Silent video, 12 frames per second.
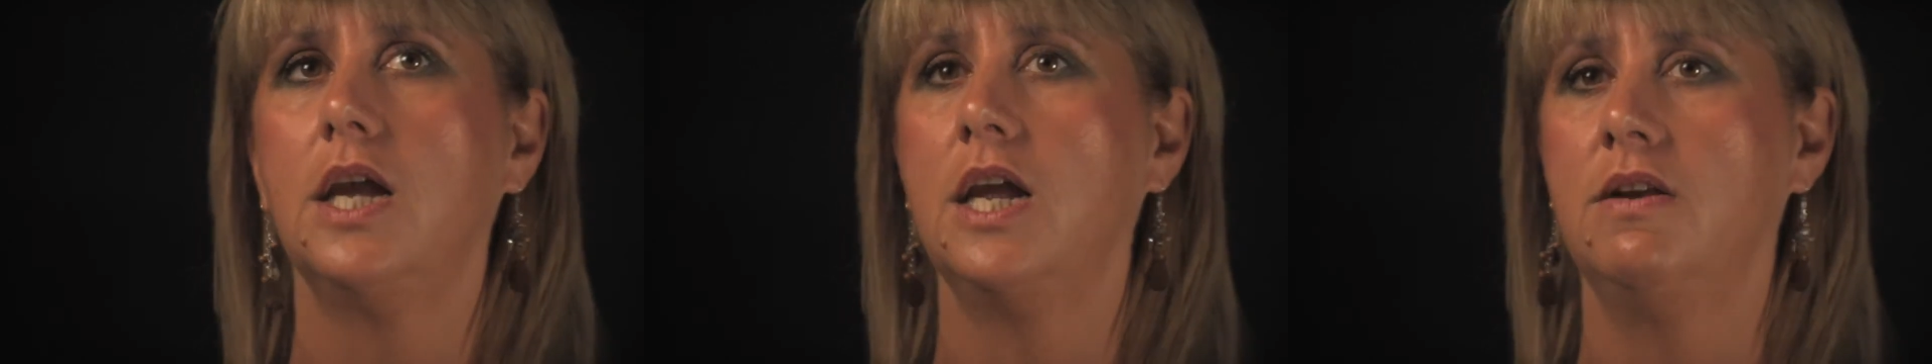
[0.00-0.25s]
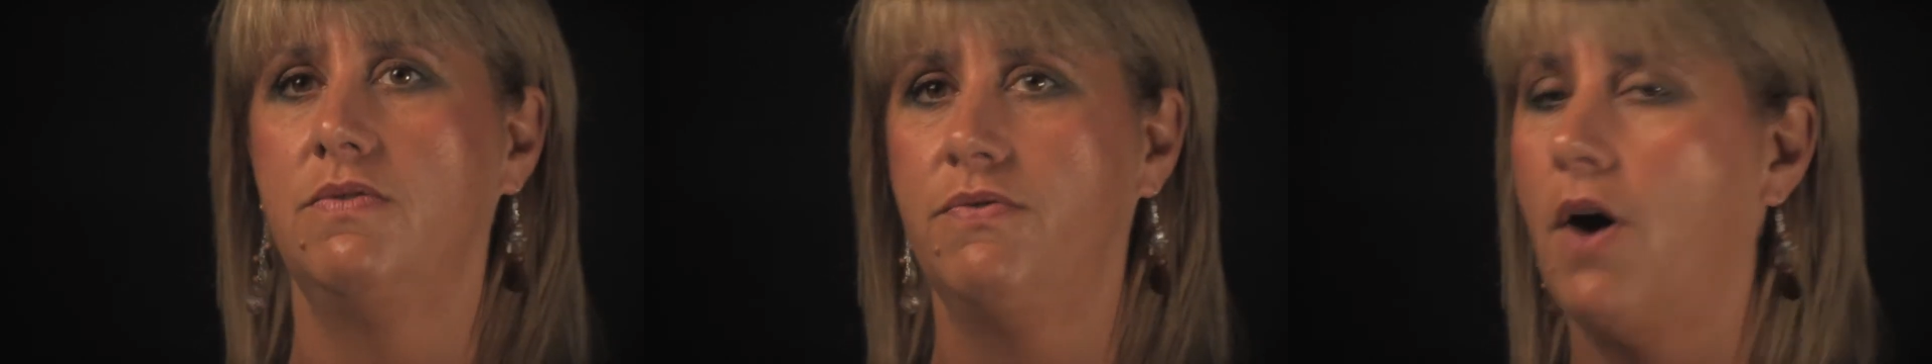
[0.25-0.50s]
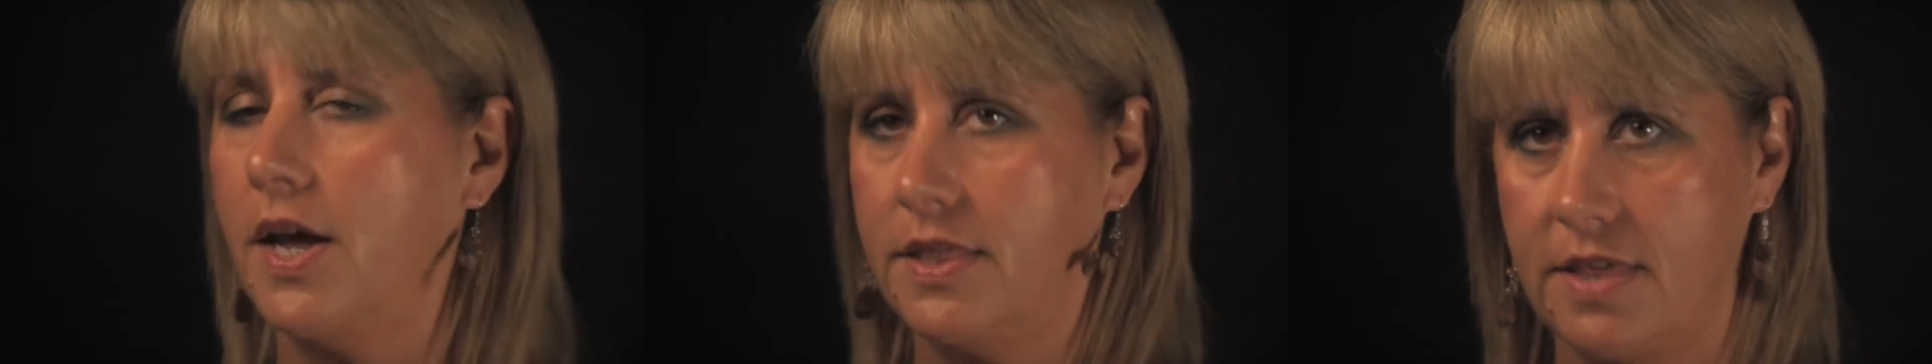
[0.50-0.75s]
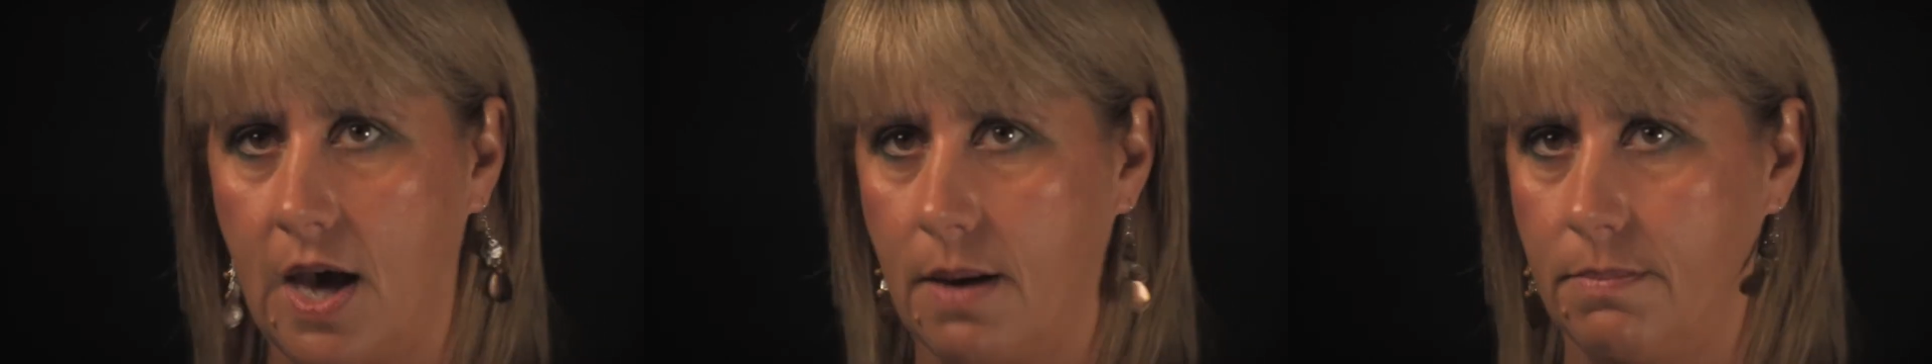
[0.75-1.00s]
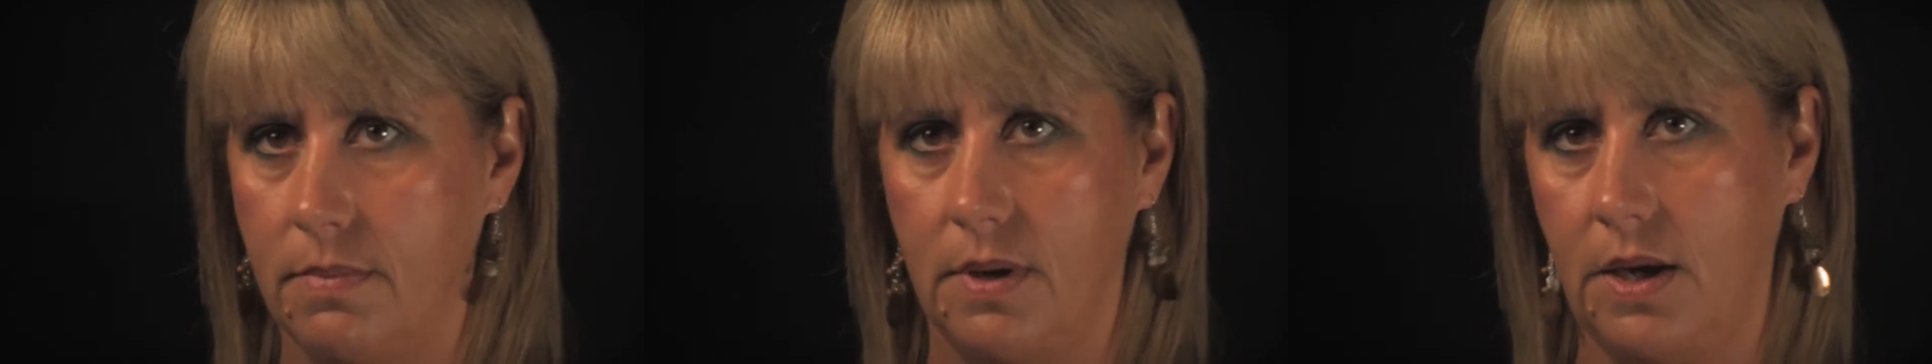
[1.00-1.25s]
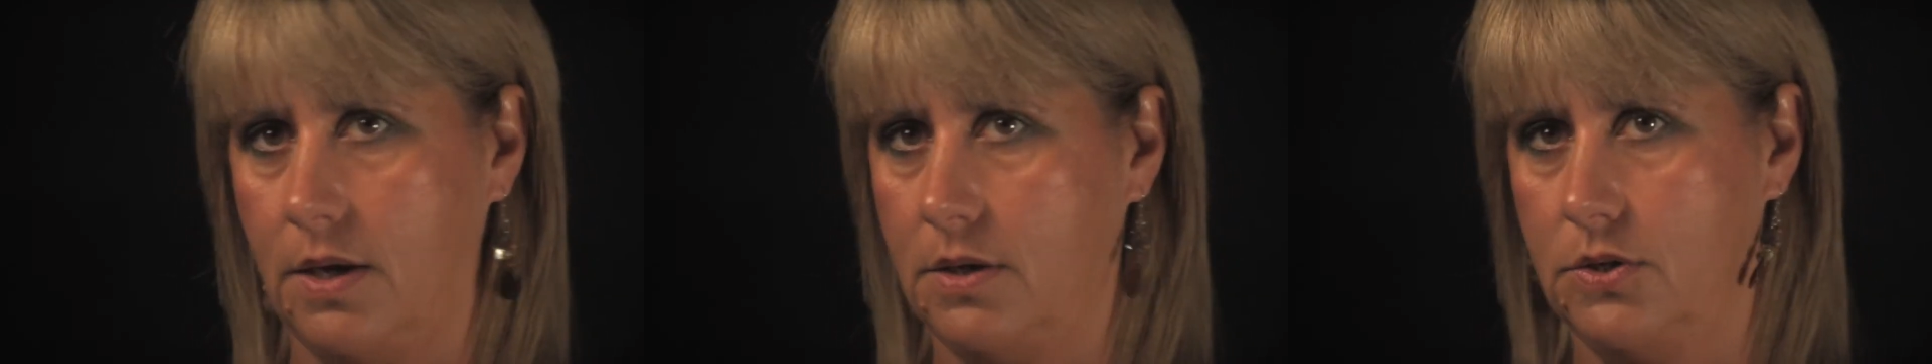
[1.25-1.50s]
Invite them
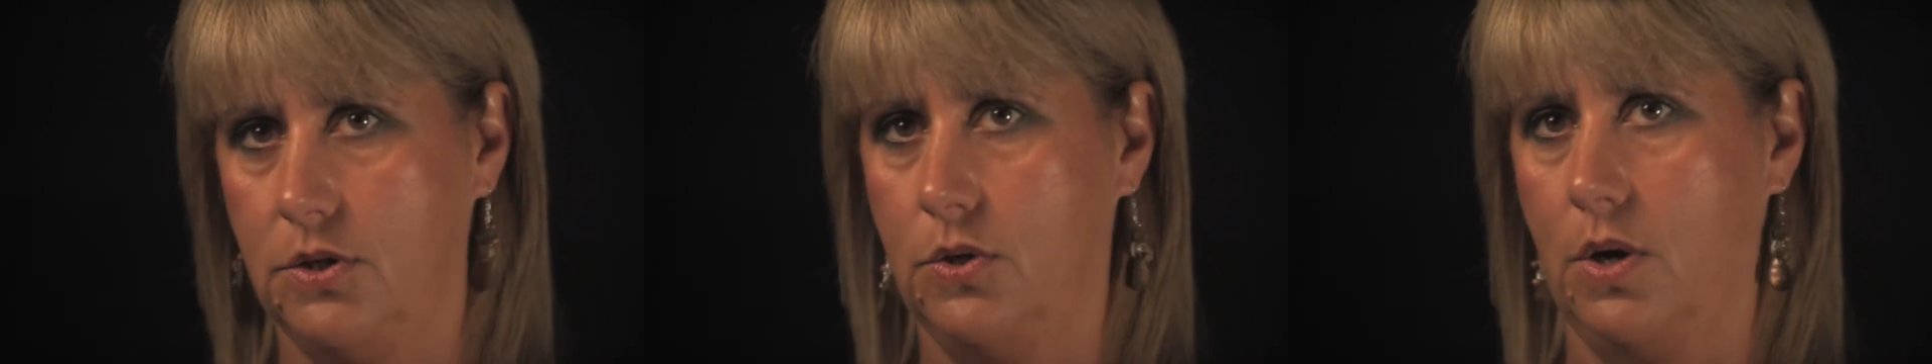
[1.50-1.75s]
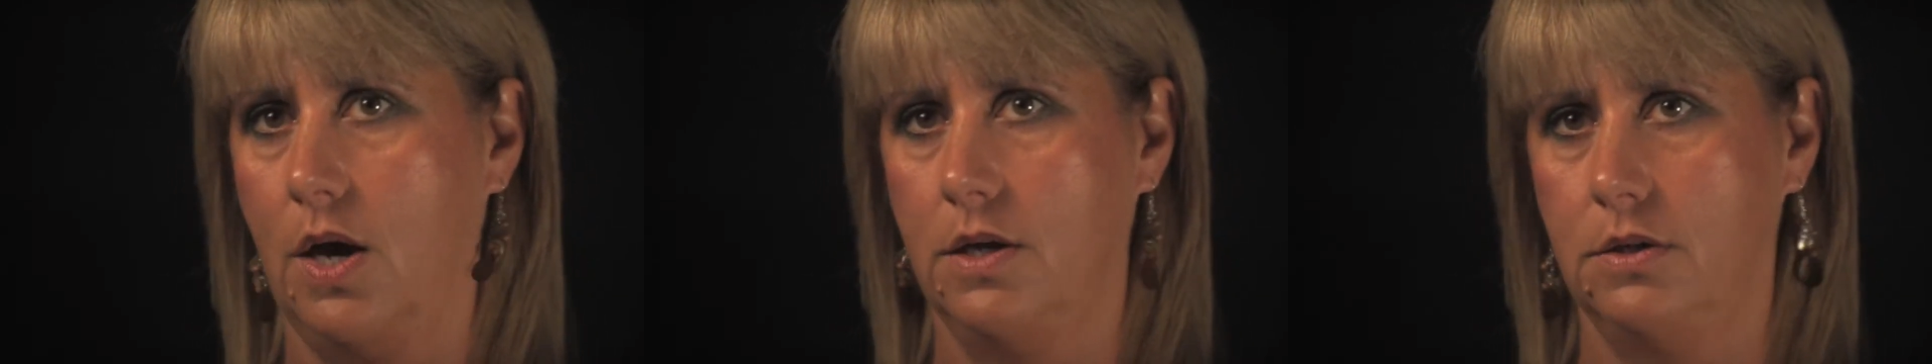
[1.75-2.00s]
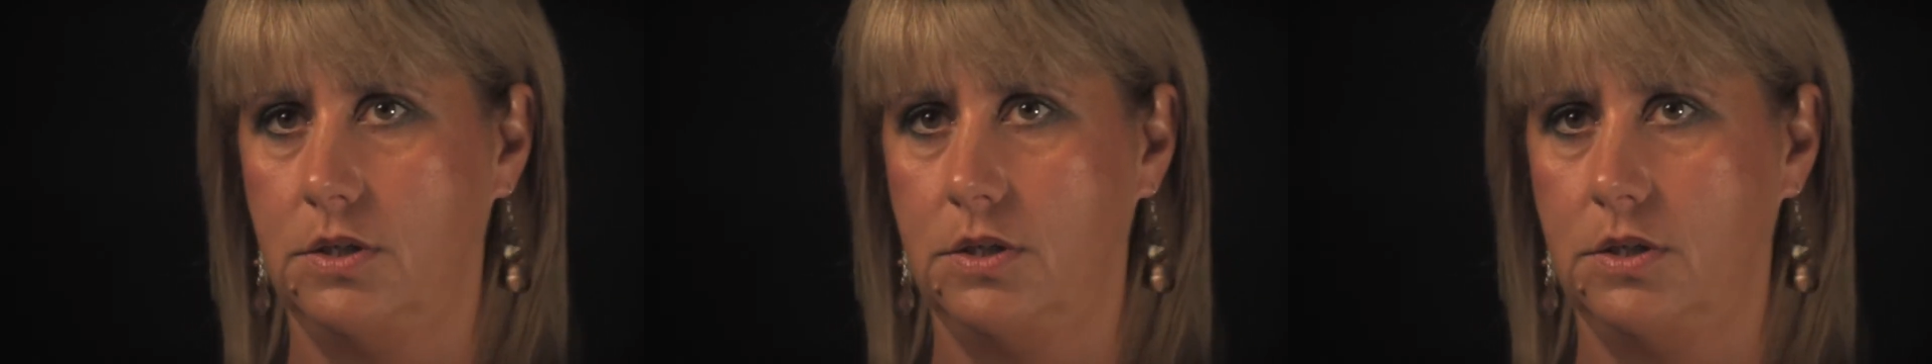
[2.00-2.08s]
into the